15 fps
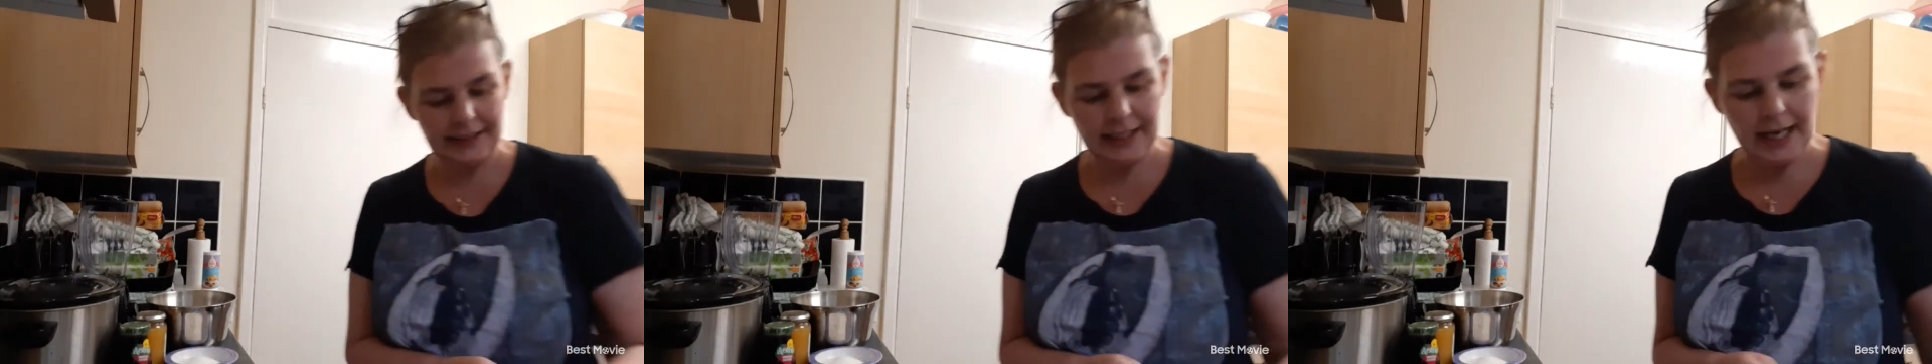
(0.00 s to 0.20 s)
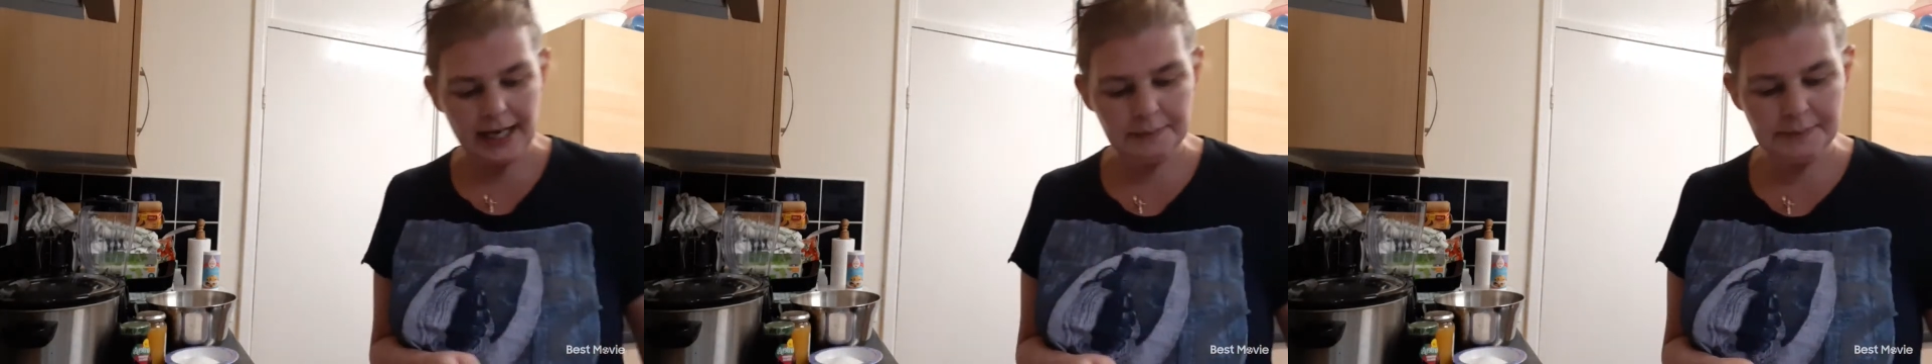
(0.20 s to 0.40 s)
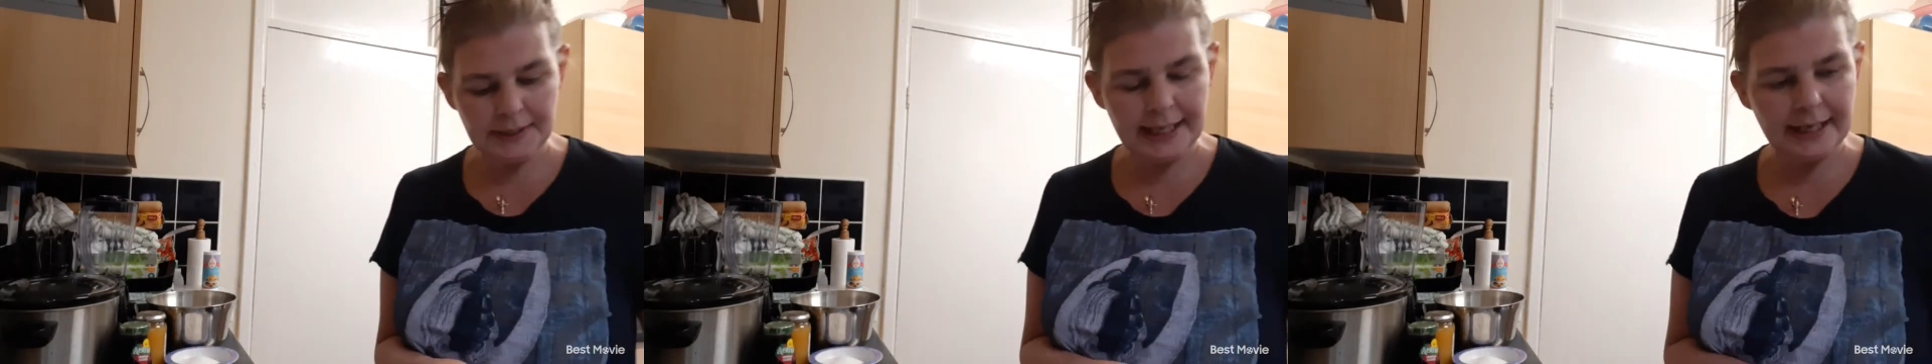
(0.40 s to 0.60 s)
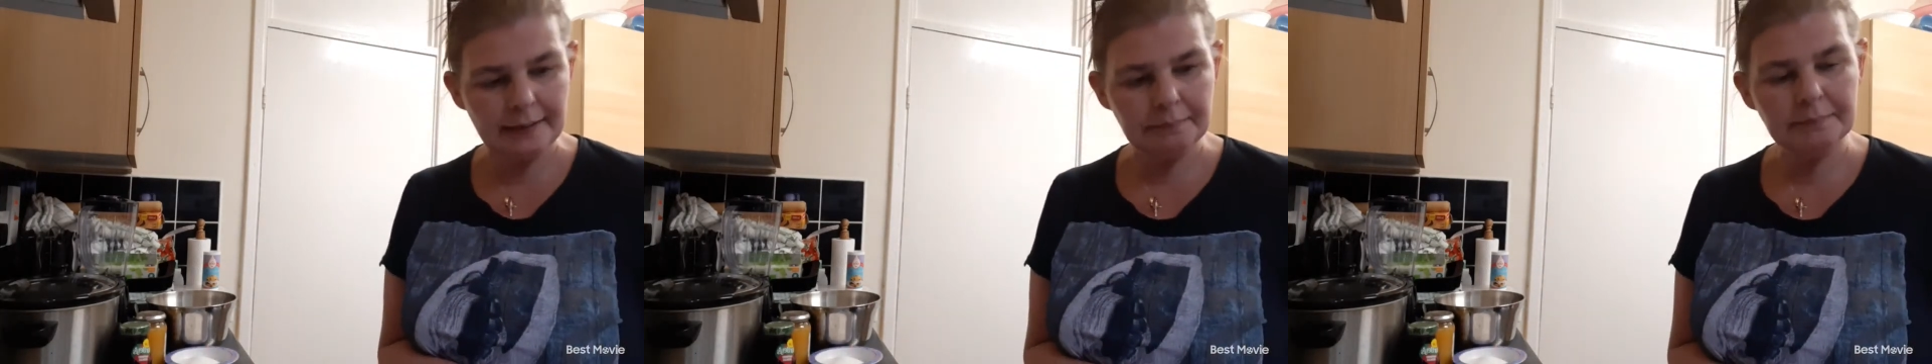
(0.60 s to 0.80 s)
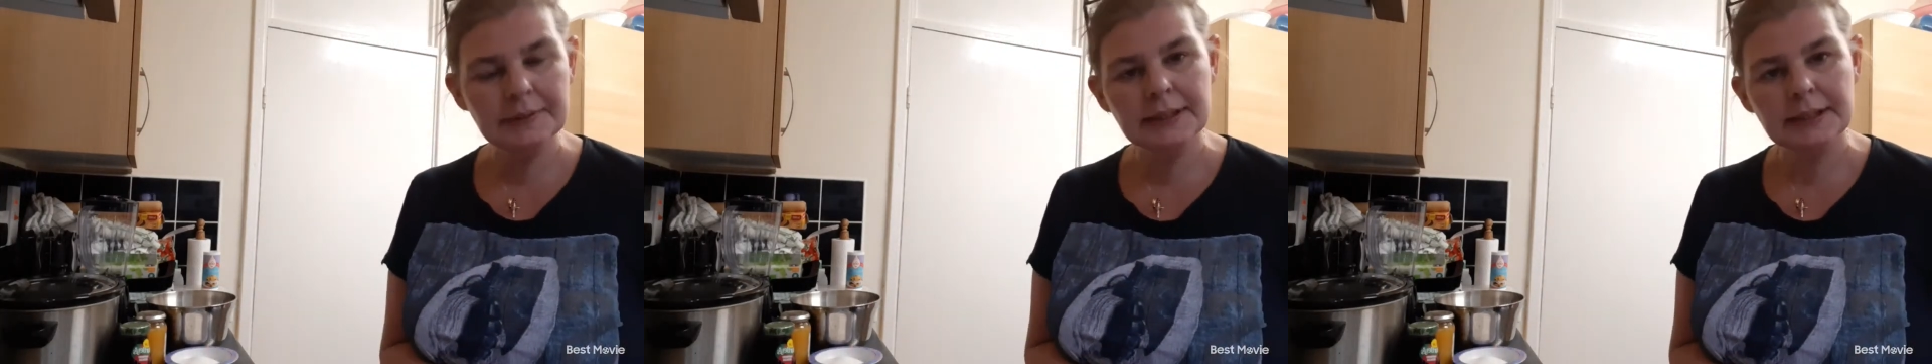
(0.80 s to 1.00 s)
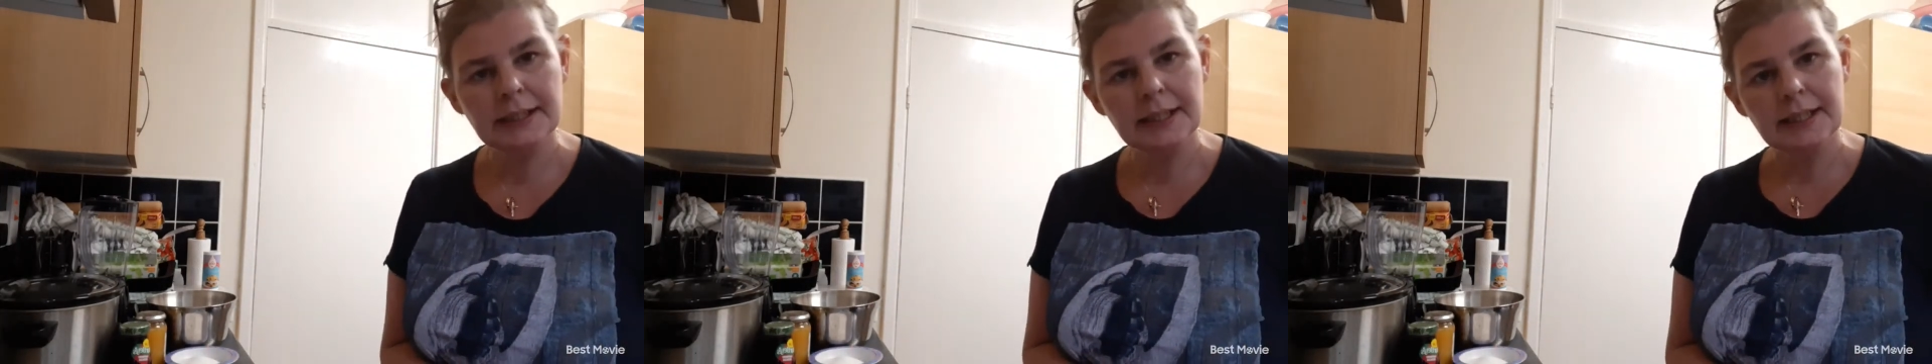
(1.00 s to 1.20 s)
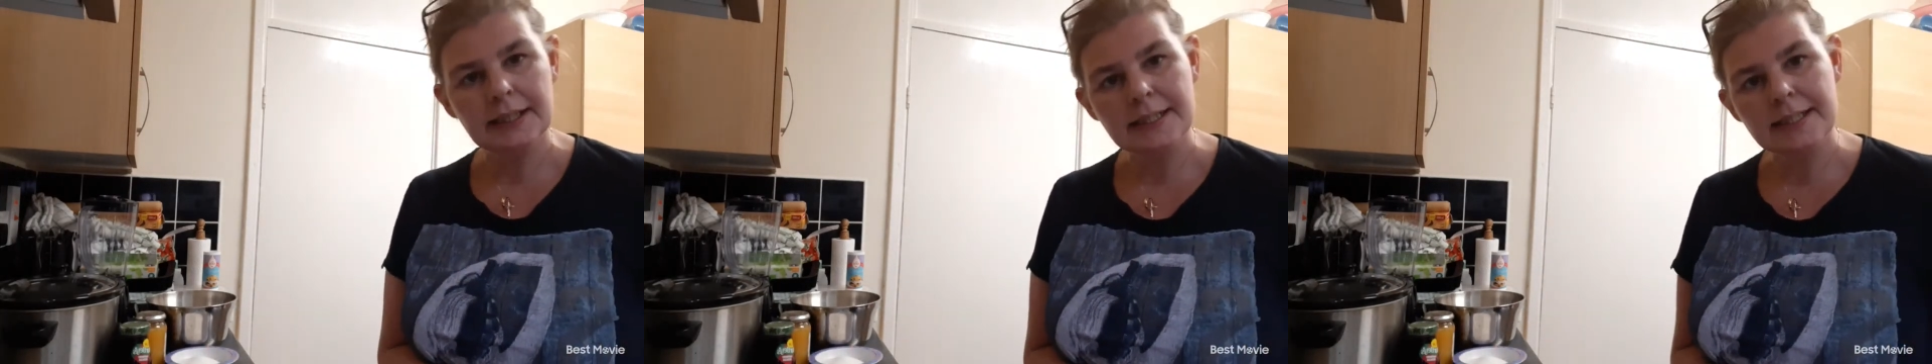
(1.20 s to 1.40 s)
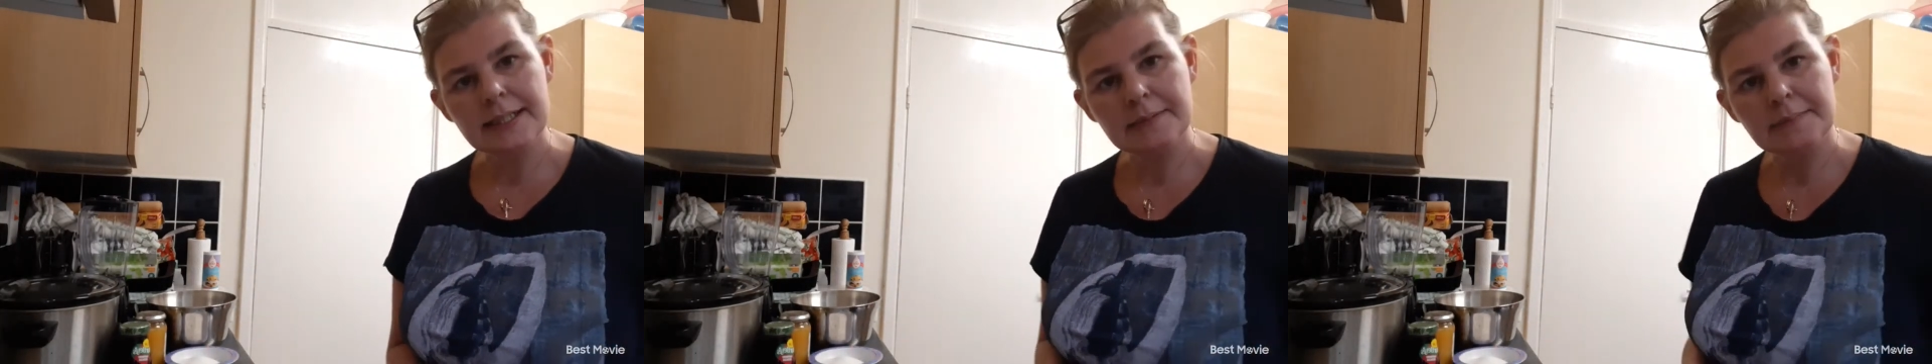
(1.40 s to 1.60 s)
I'm Kim and this is